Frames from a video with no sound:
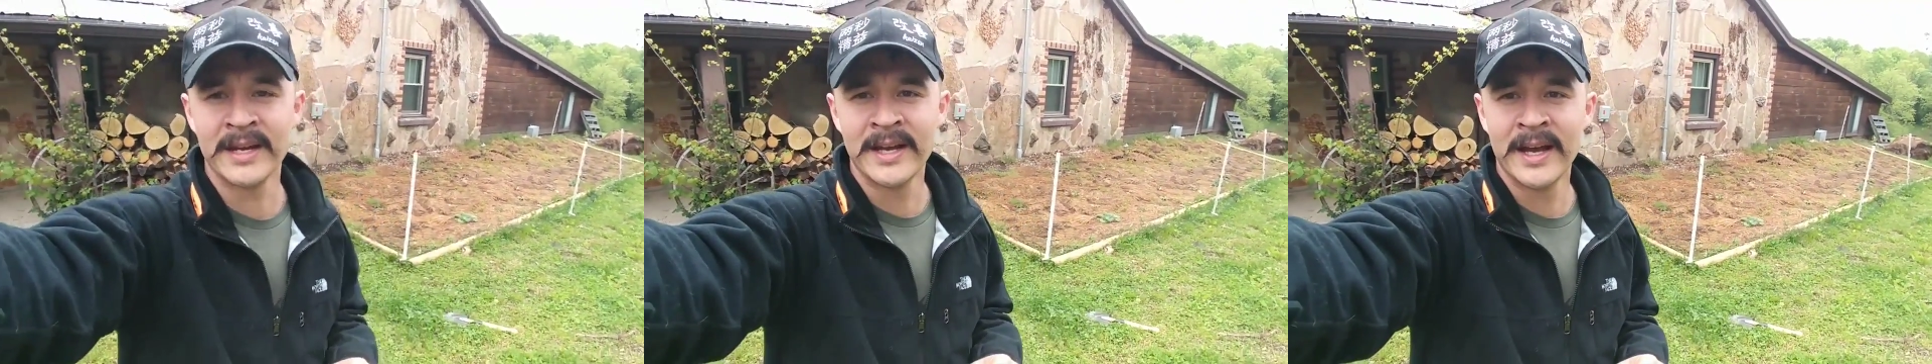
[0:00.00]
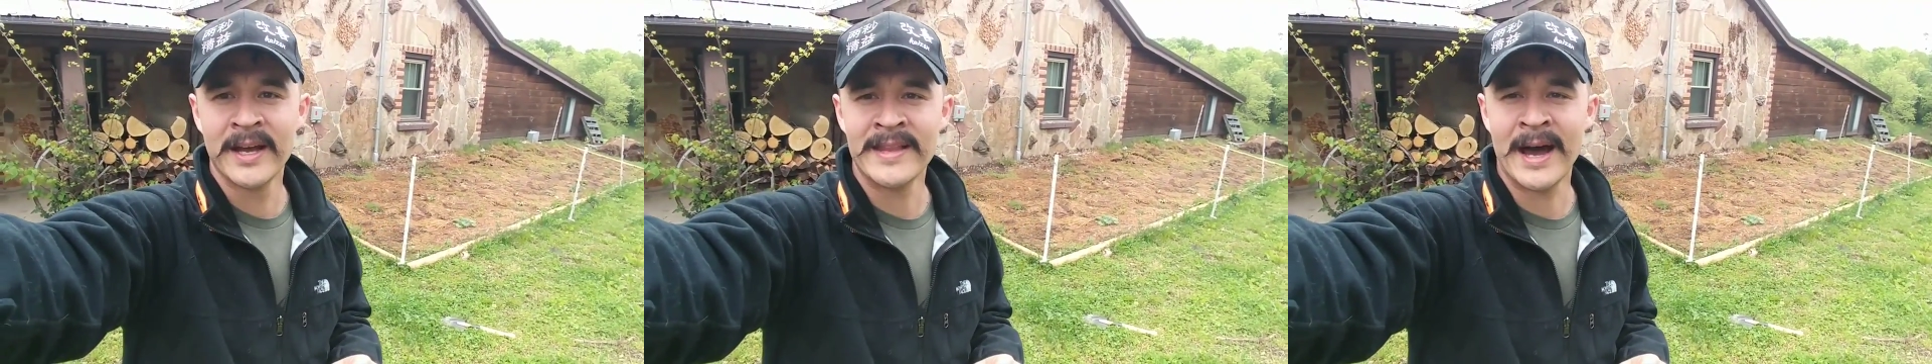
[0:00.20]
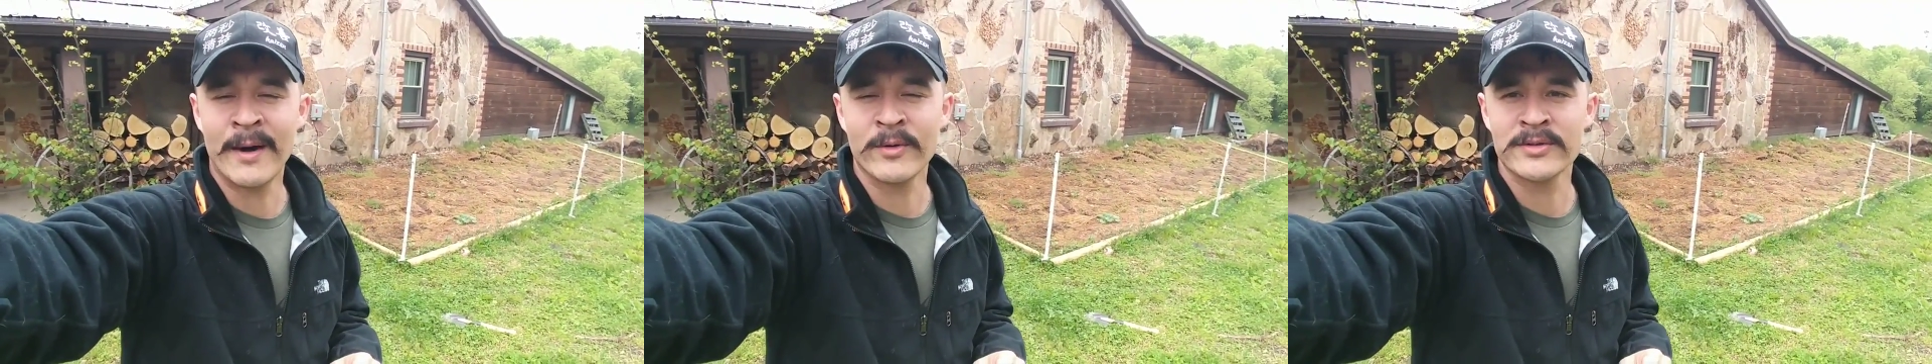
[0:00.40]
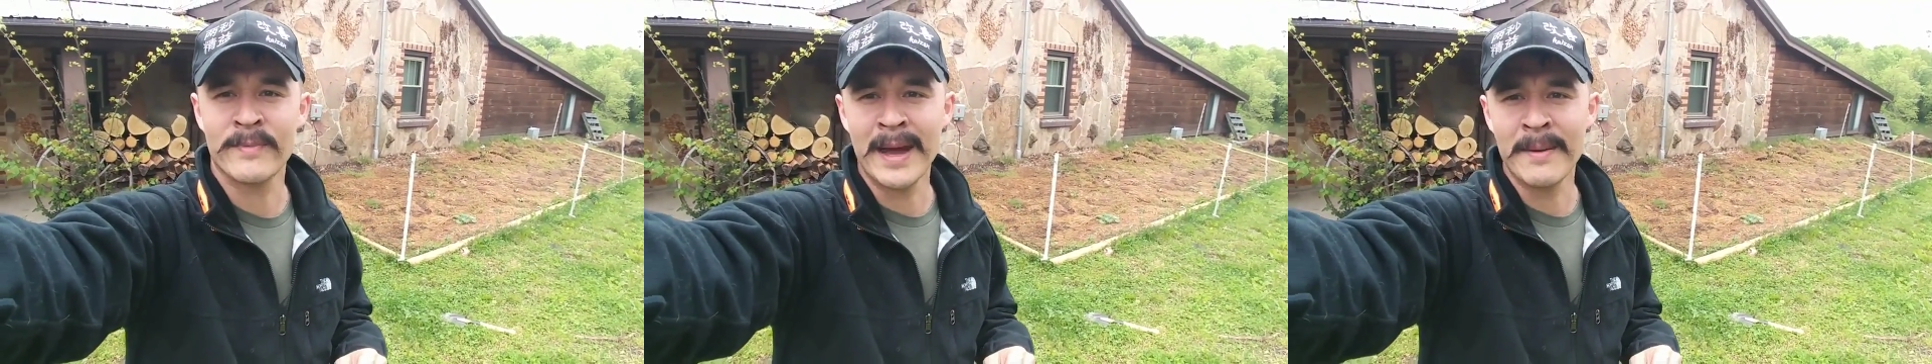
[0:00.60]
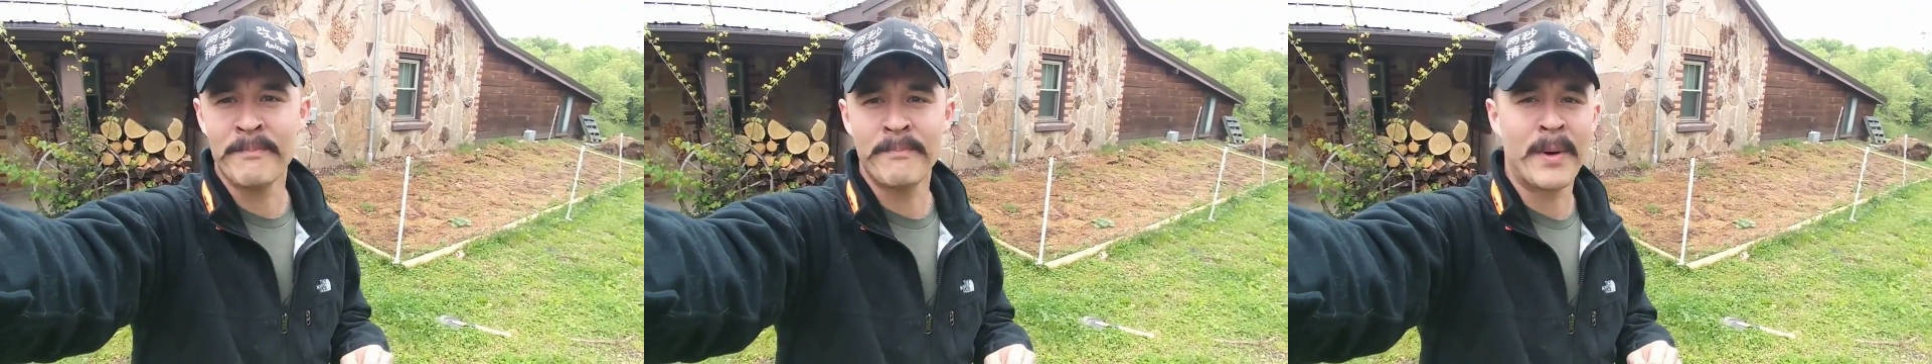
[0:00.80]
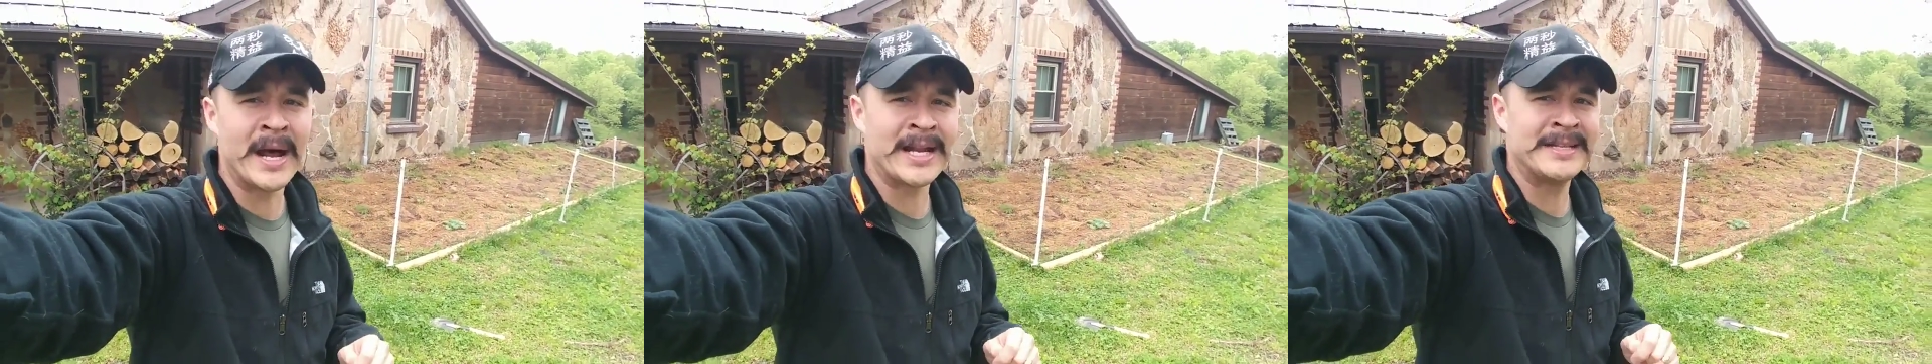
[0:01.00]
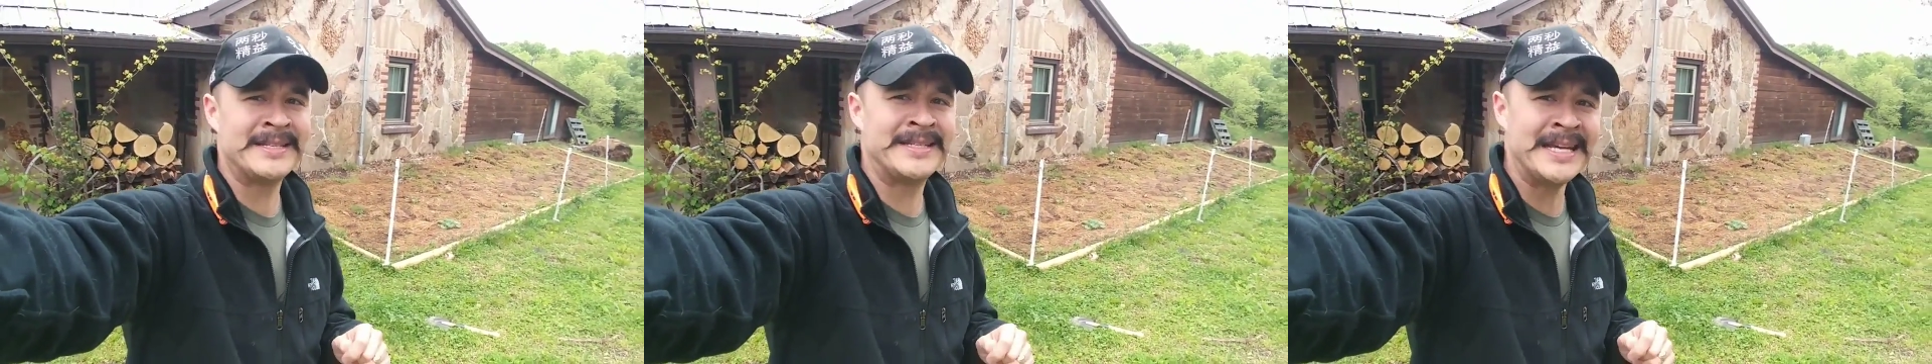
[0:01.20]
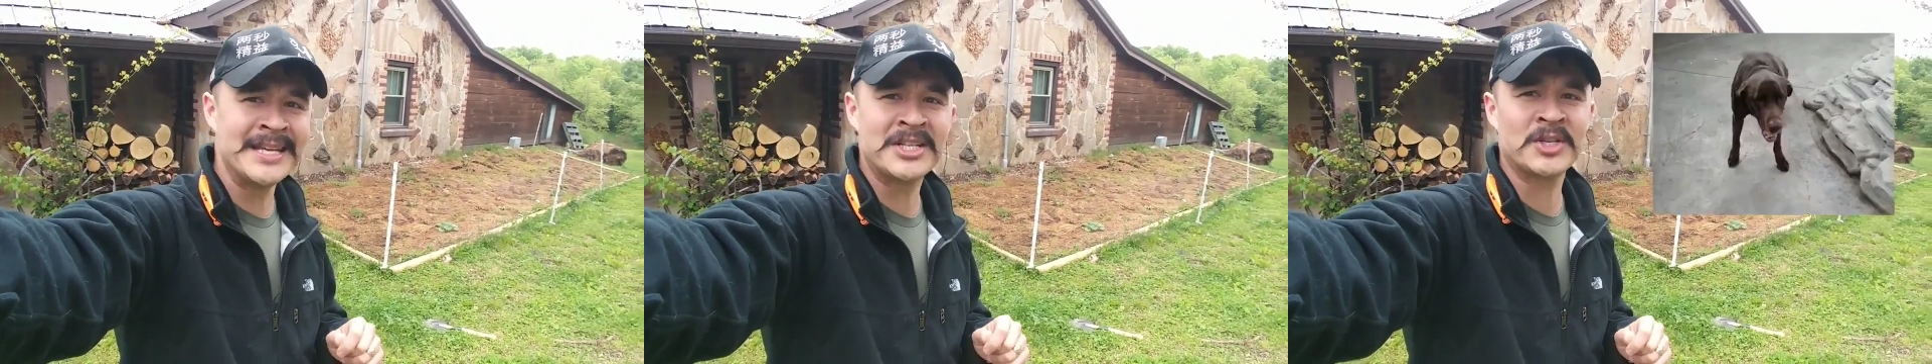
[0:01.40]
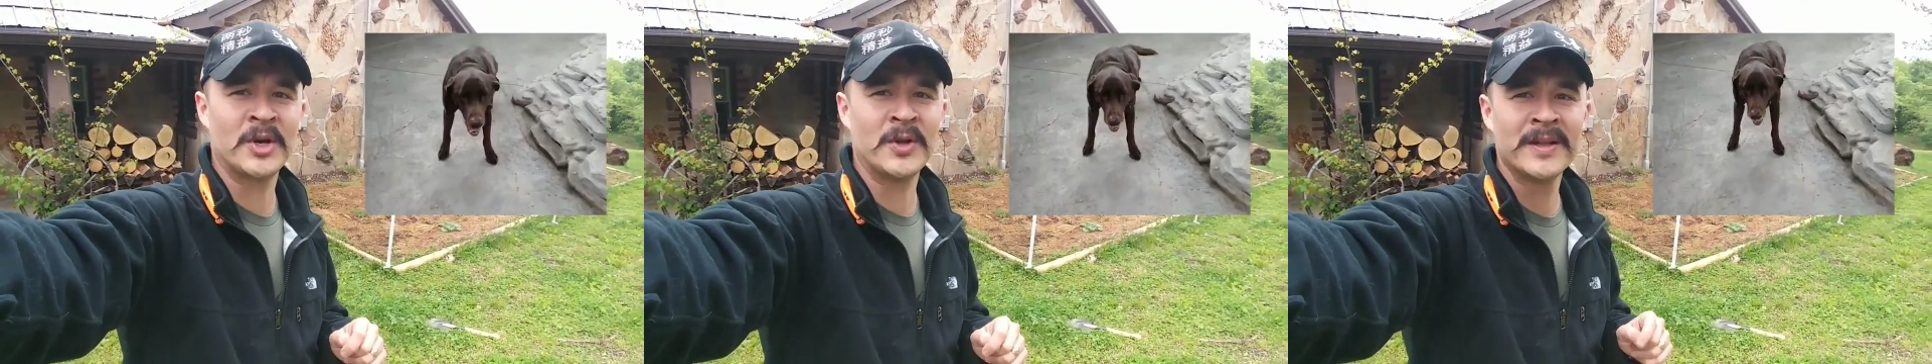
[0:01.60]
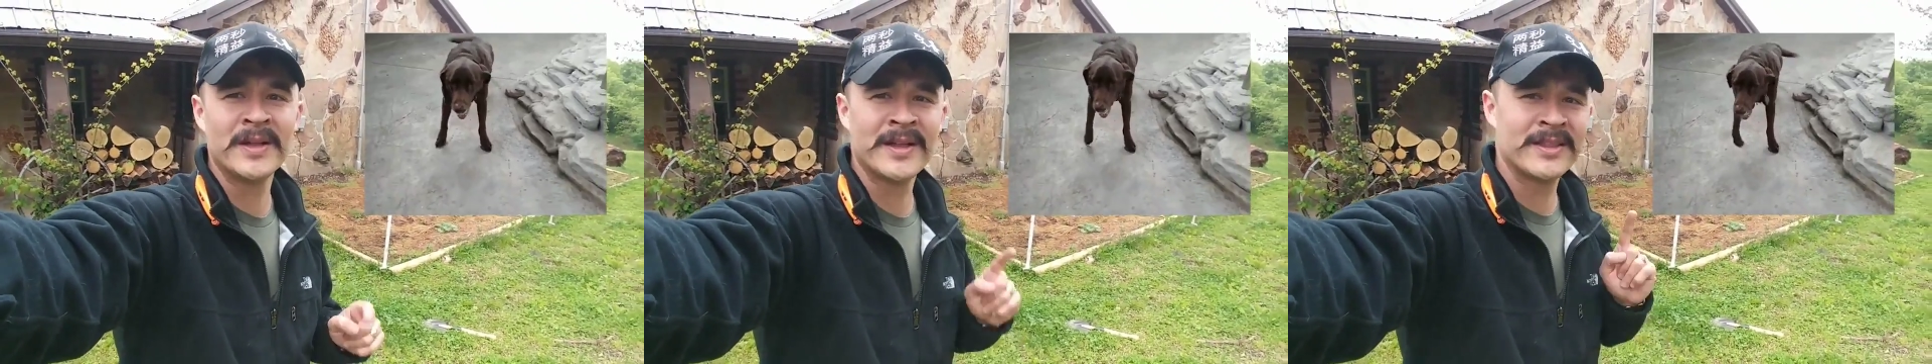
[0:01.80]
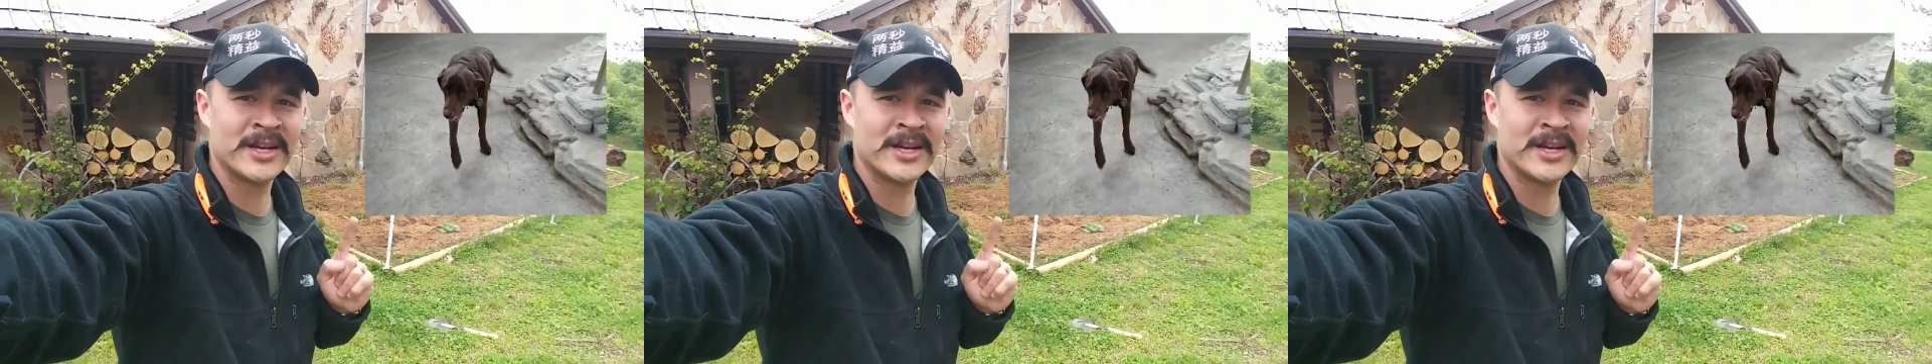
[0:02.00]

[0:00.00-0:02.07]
And that was my buddy Diesel,